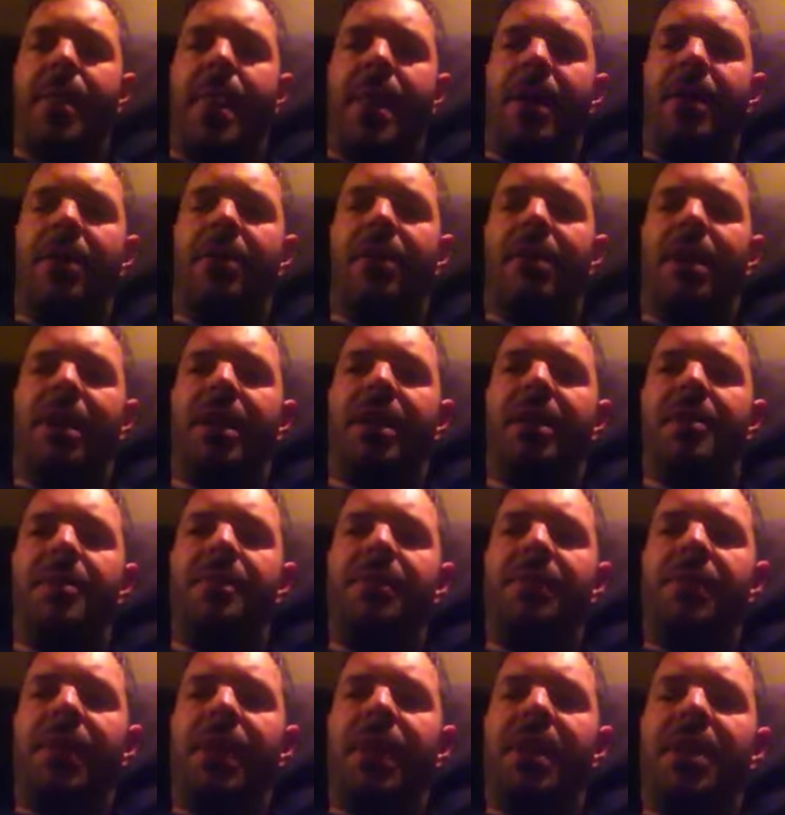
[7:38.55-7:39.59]
alright,
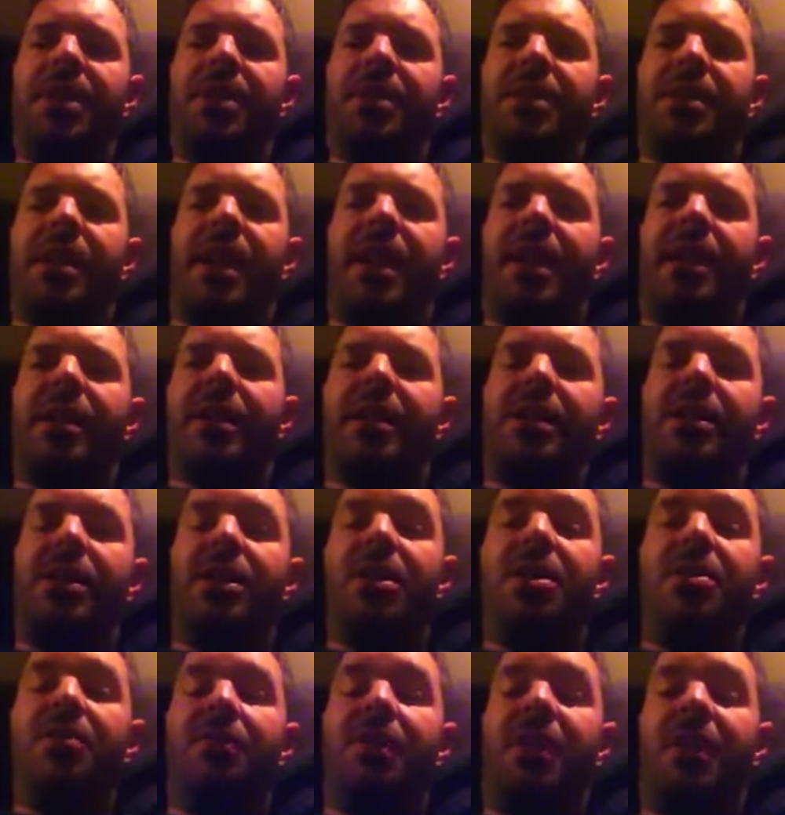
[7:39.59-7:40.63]
and Dan,
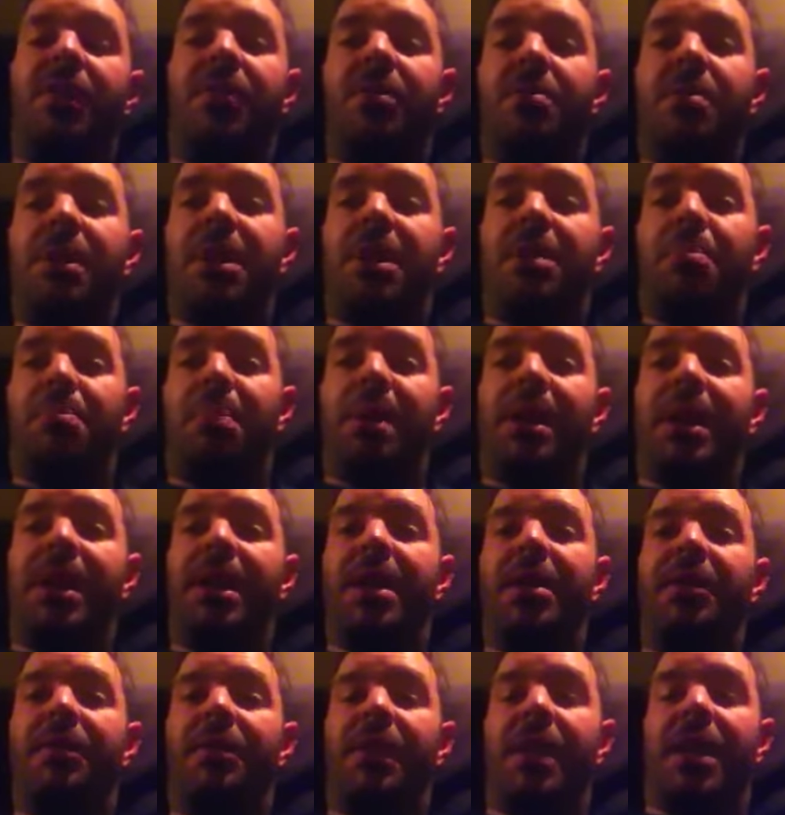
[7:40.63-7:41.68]
you've given me the
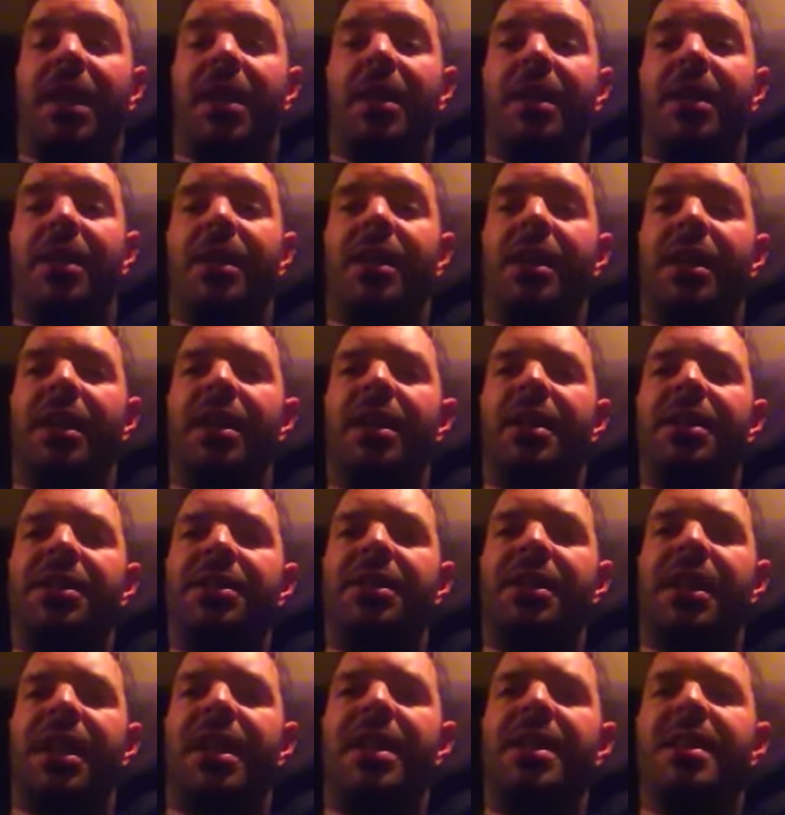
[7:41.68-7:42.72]
belief again in the last
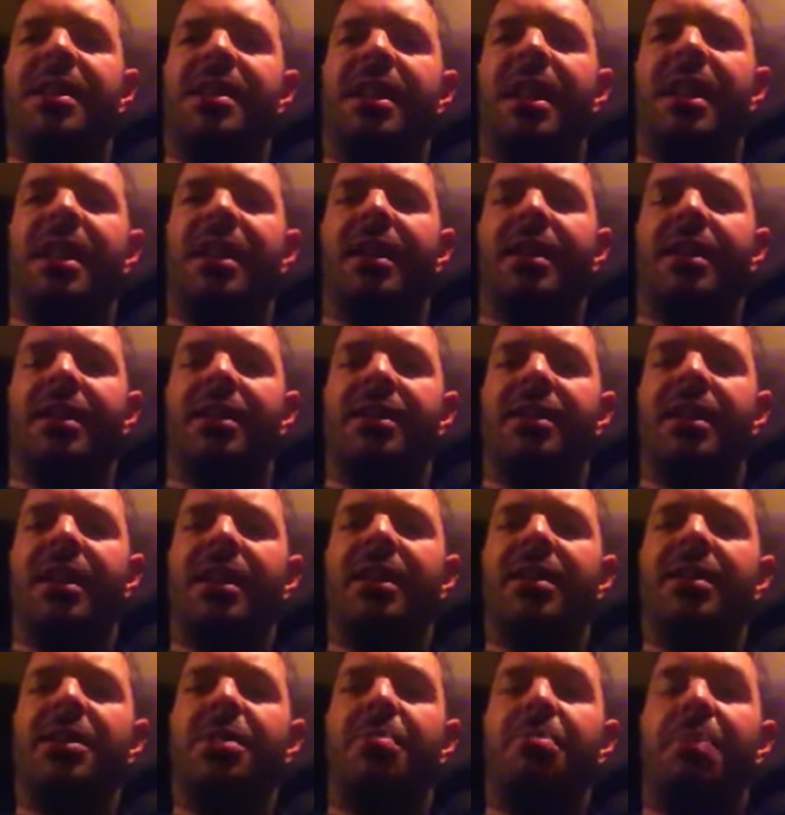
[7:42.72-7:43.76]
10 days
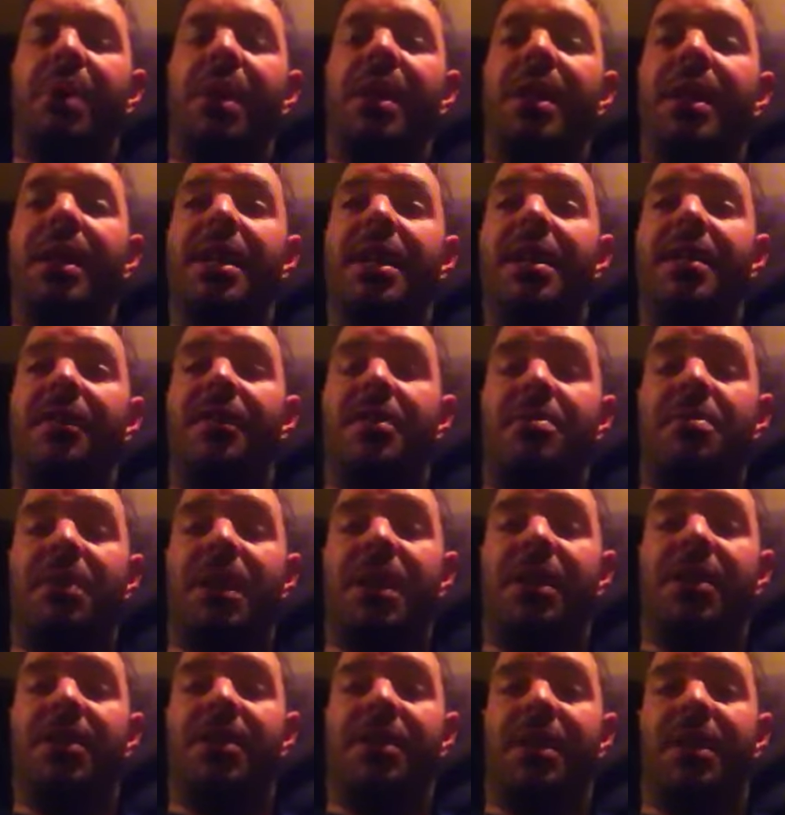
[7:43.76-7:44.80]
to believe in
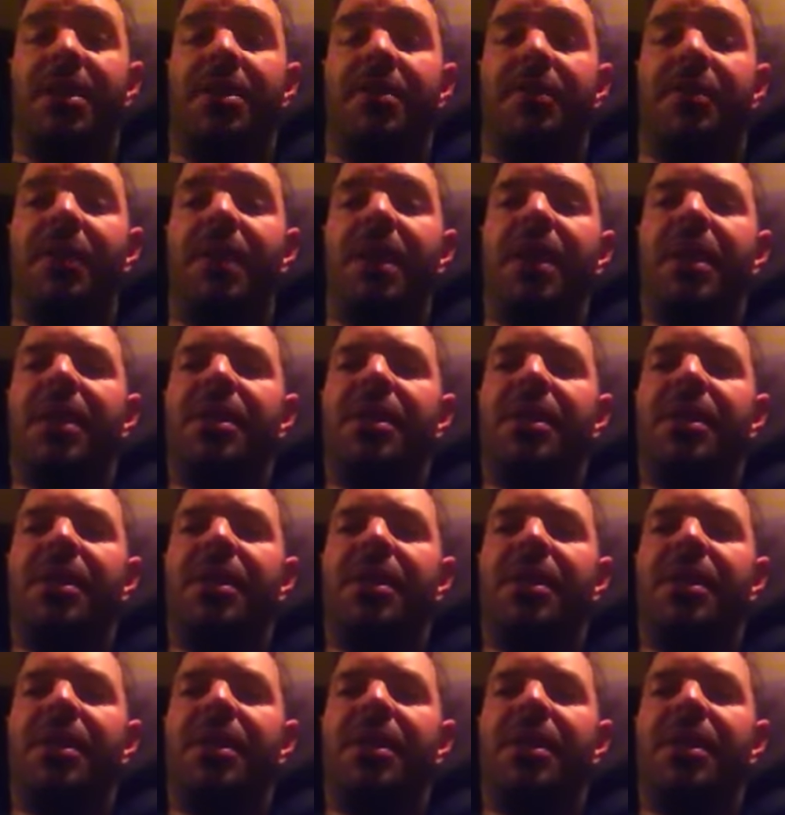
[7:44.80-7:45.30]
myself,